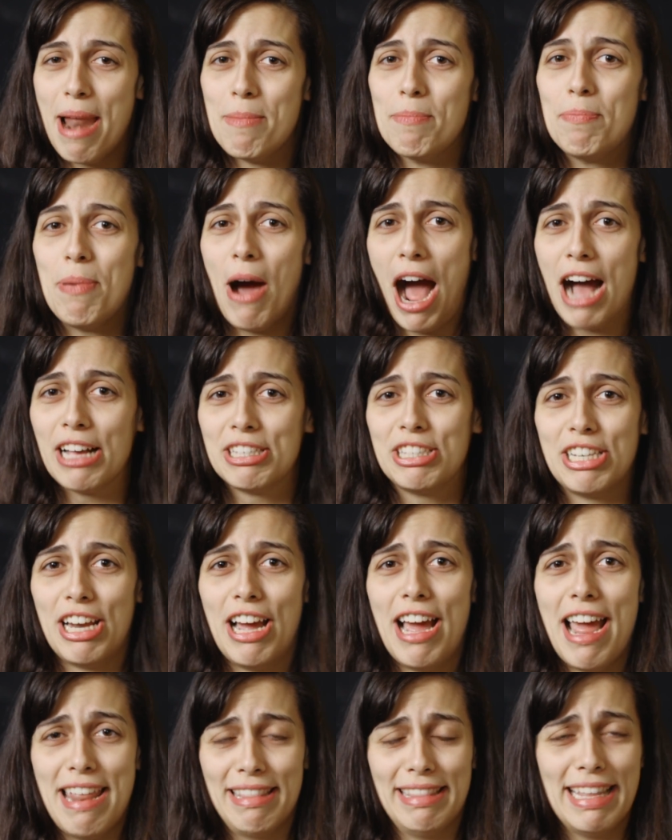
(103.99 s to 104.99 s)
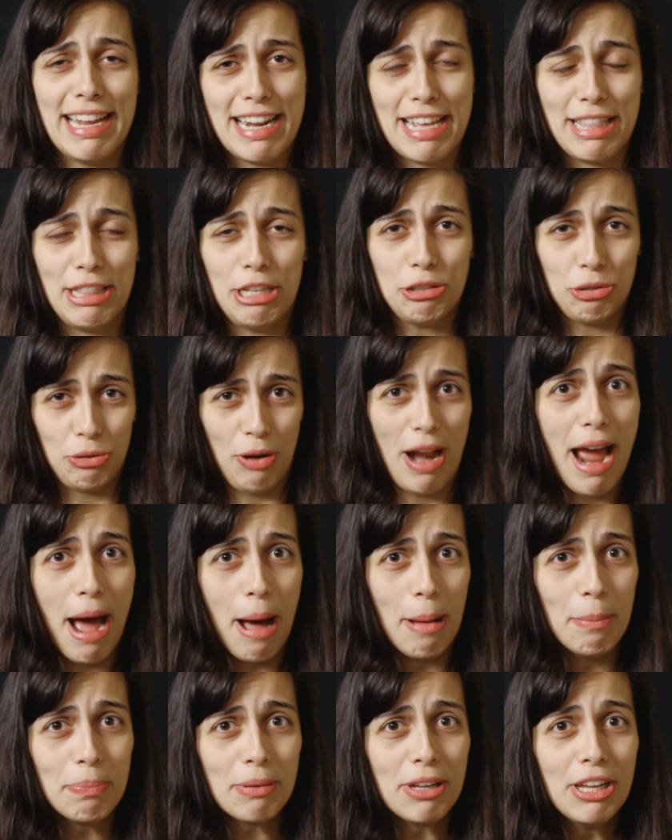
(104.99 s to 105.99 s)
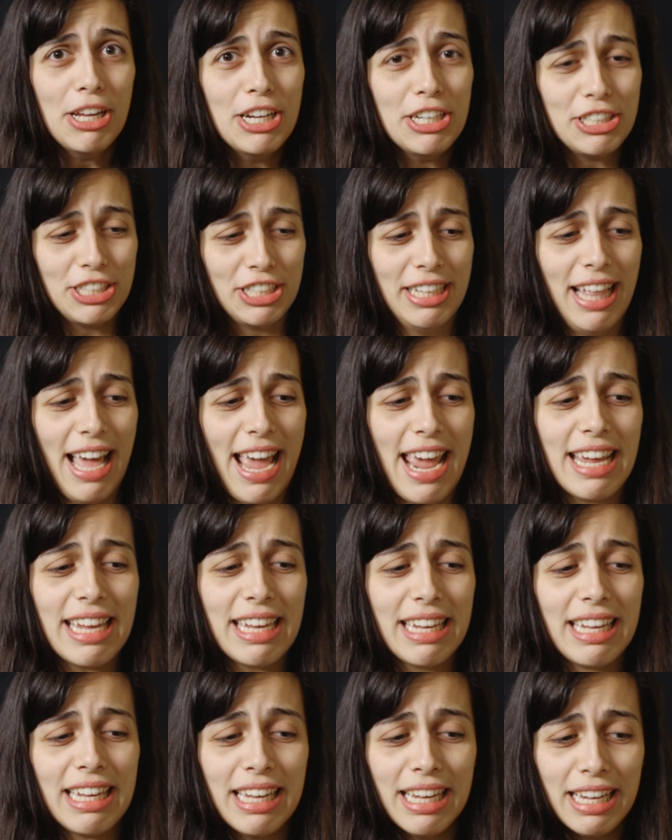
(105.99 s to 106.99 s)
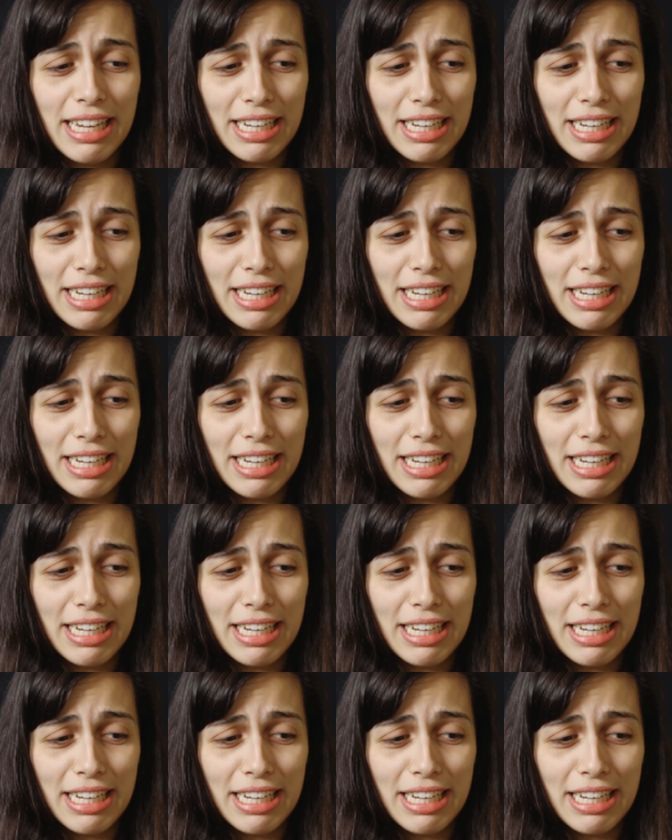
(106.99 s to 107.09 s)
and pasta and Lady and the Tramp to like,